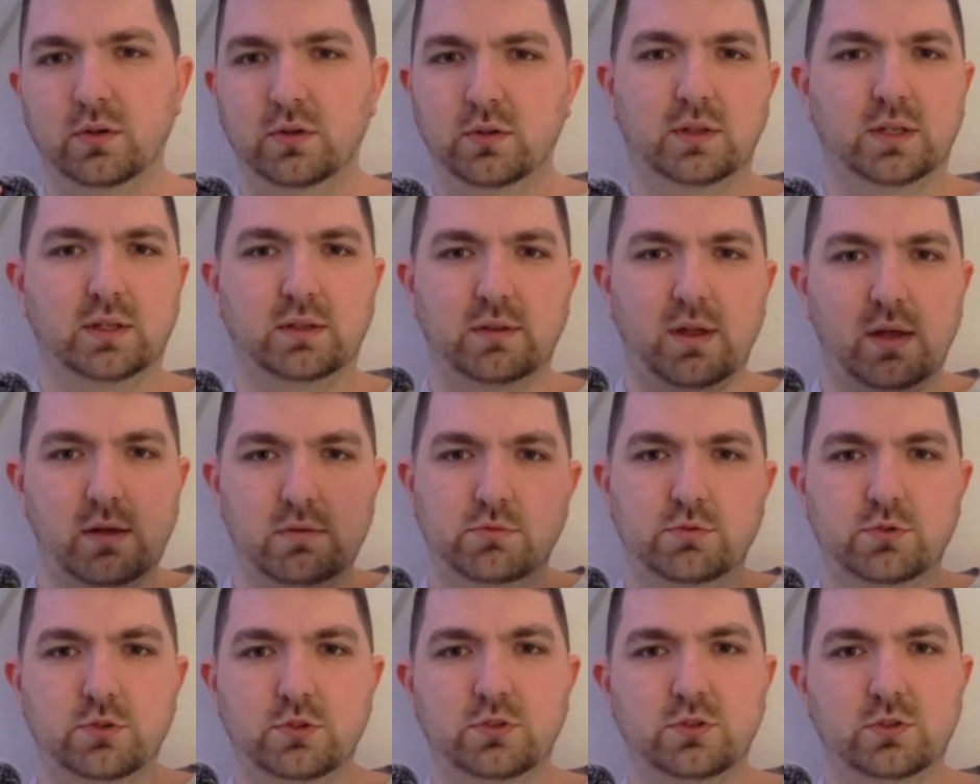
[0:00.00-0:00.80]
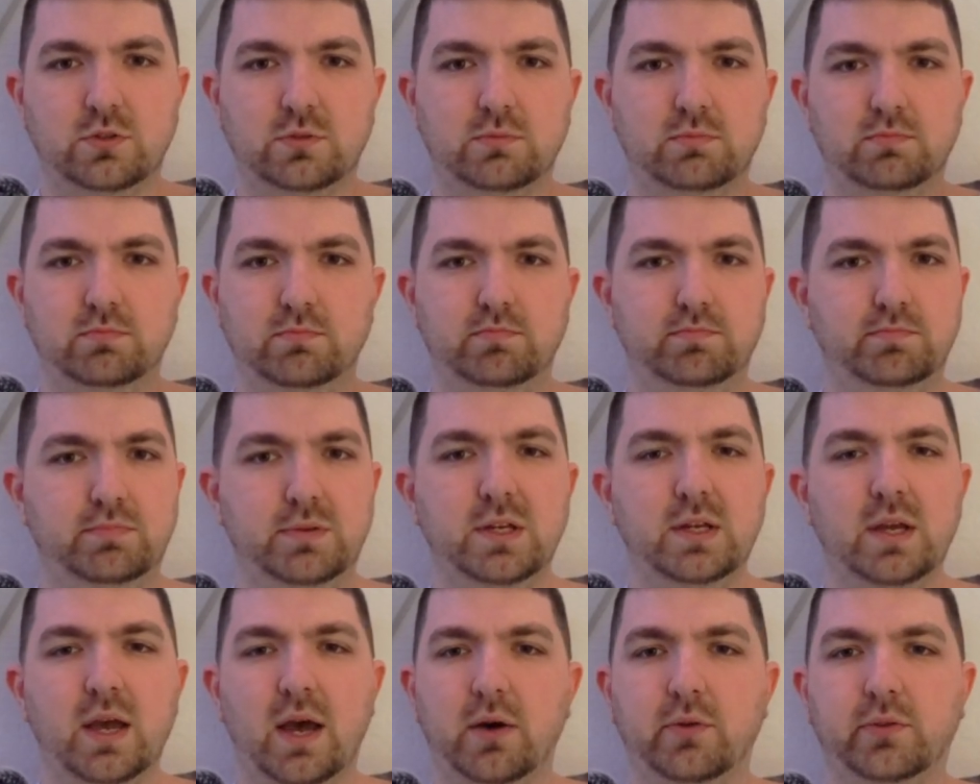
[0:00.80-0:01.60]
Like that should just
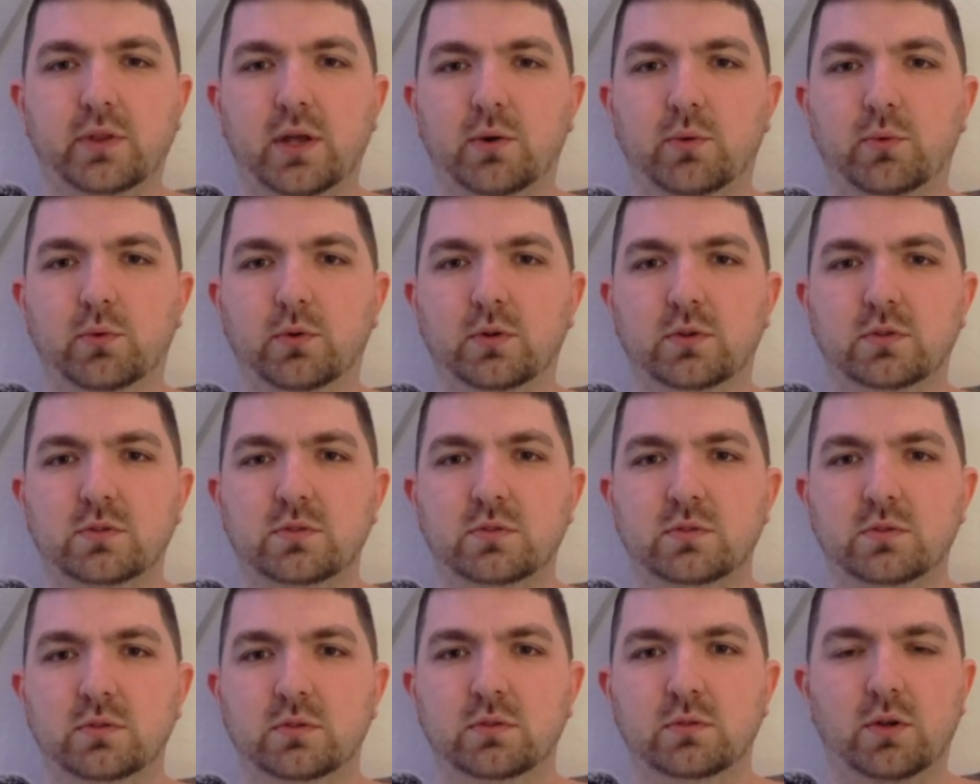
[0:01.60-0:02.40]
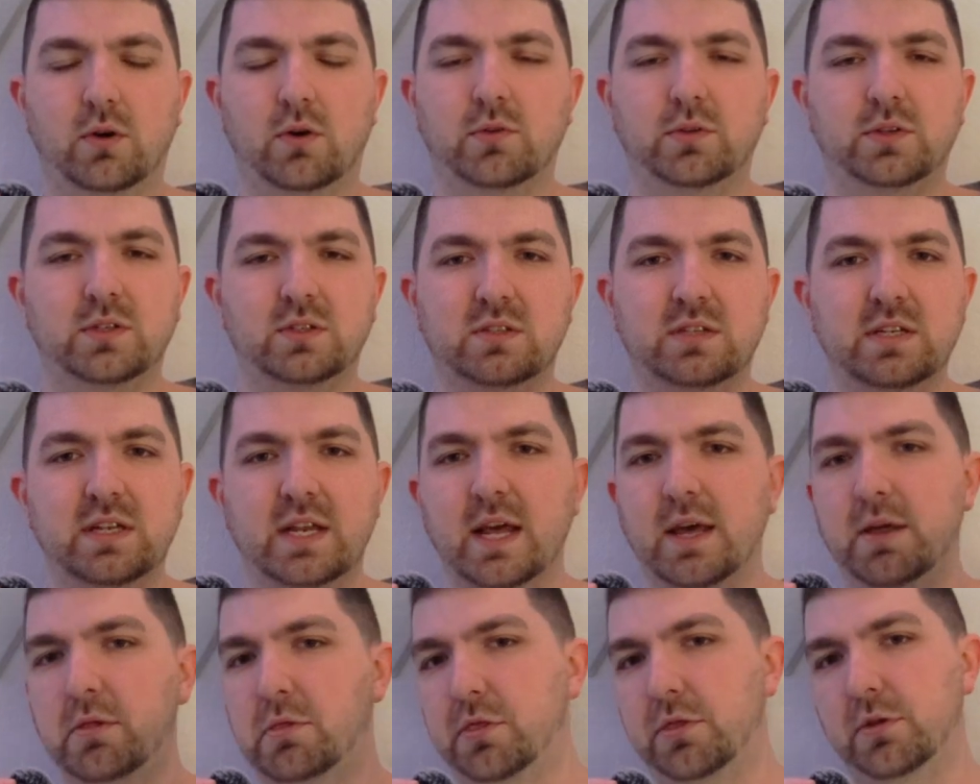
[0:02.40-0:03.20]
be how that works. All this
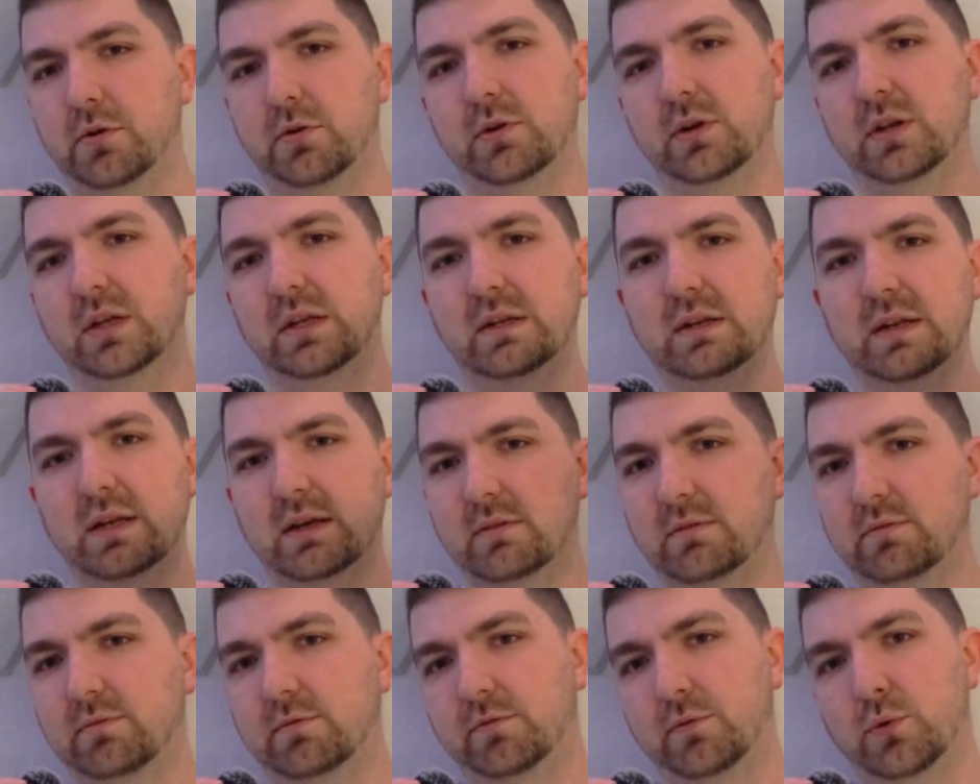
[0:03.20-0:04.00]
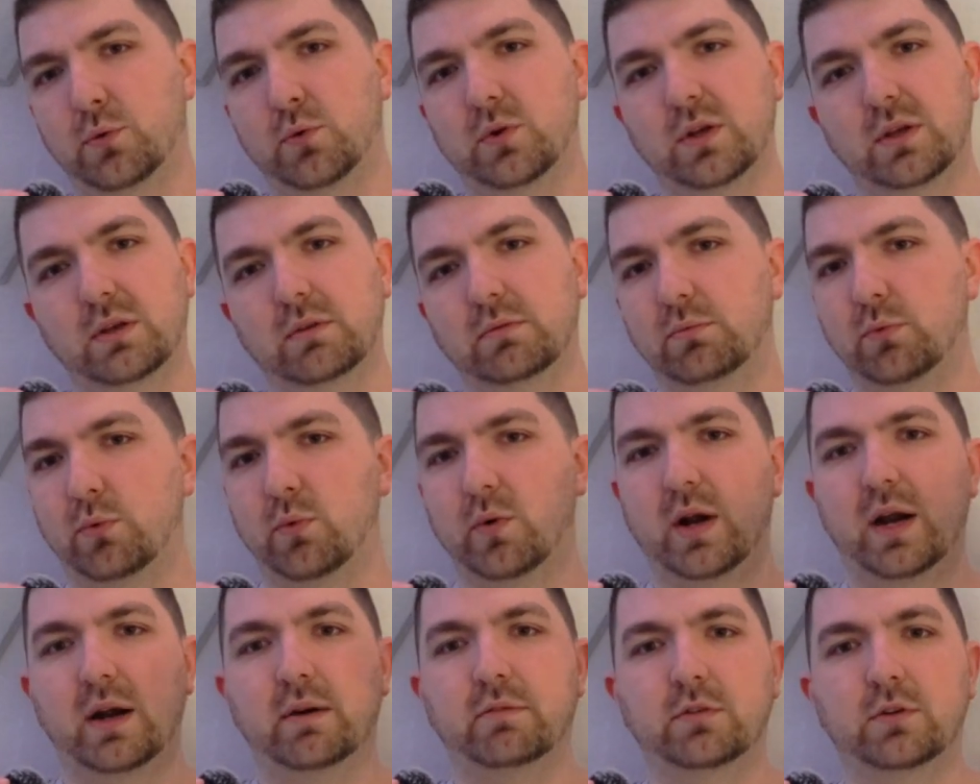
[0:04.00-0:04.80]
net 30, net 40,
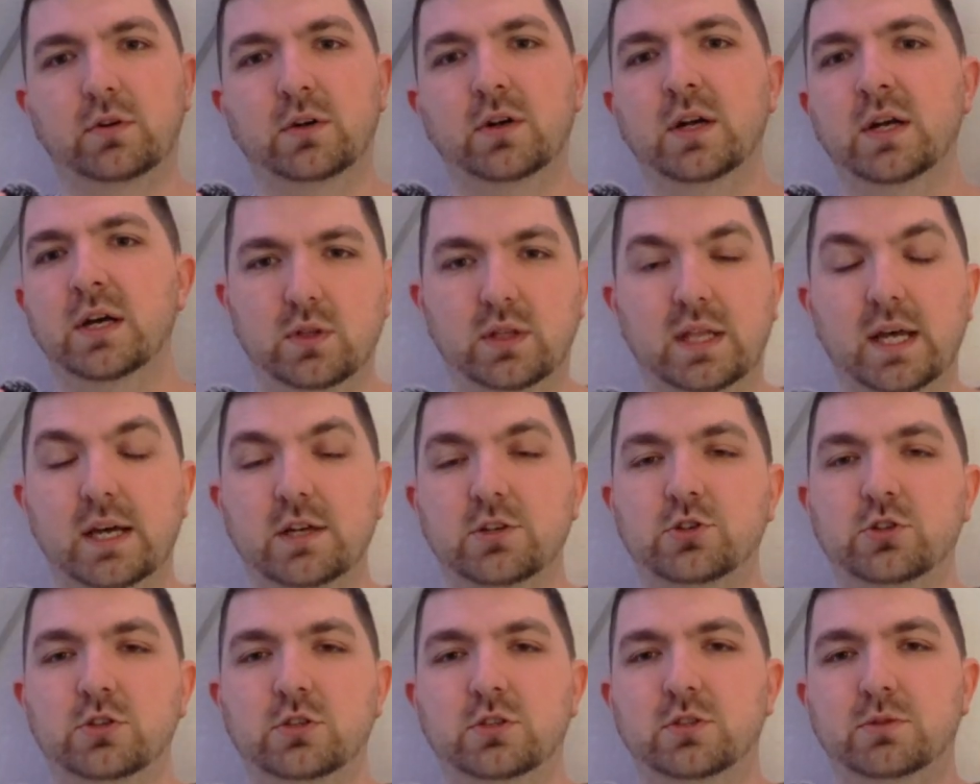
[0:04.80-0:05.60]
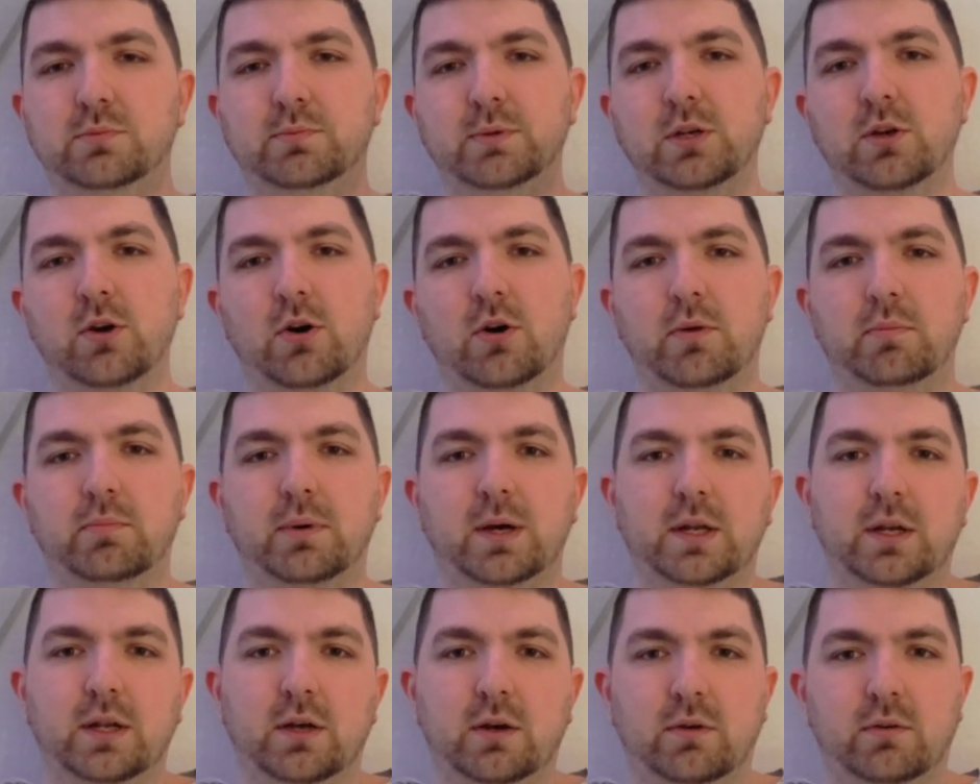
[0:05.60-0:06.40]
whatever, that should just be gone
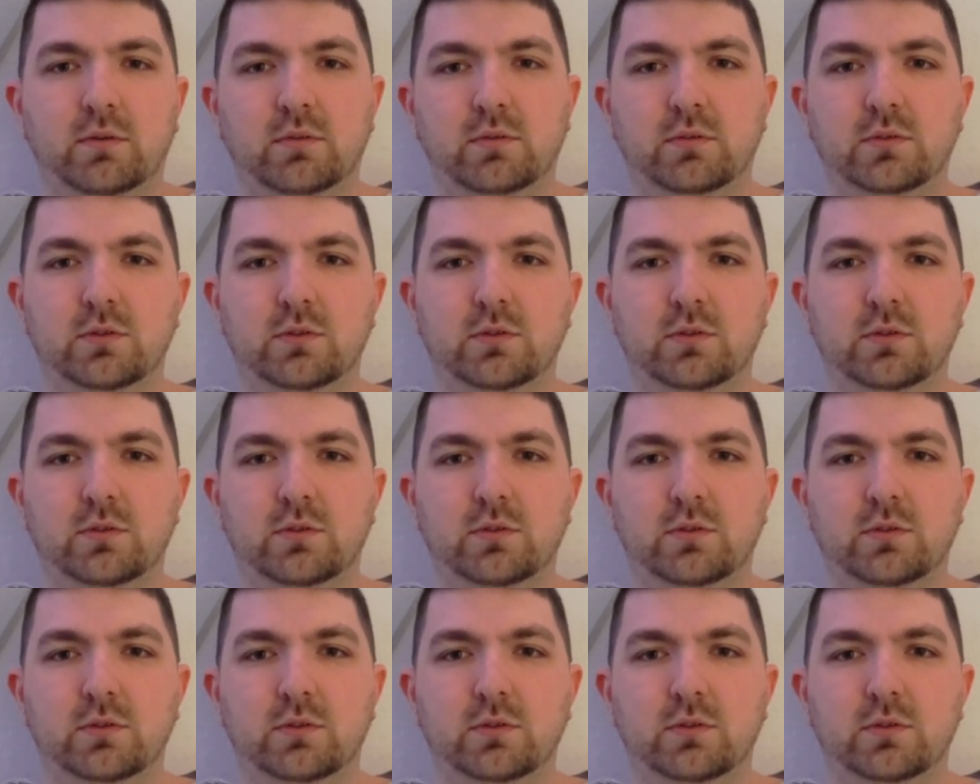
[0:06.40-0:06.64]
by now.